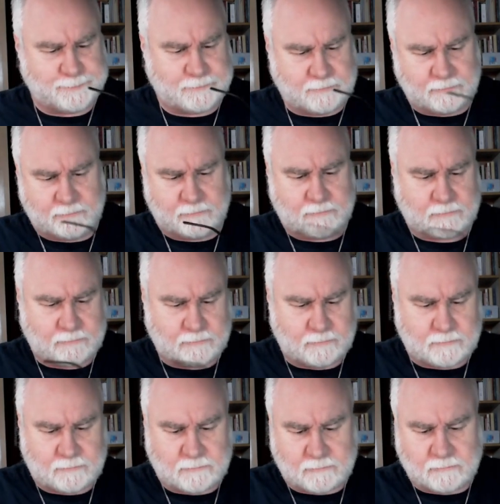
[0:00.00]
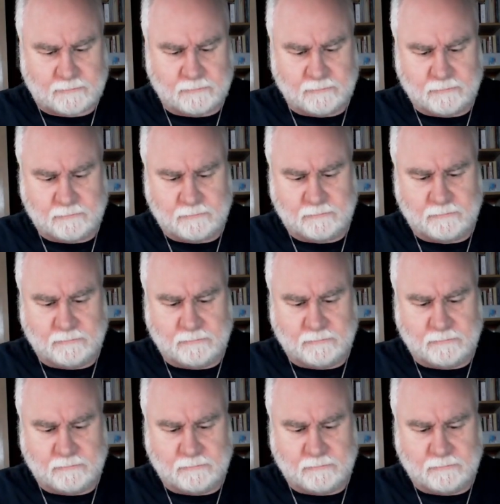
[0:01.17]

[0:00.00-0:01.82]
Nothing is said.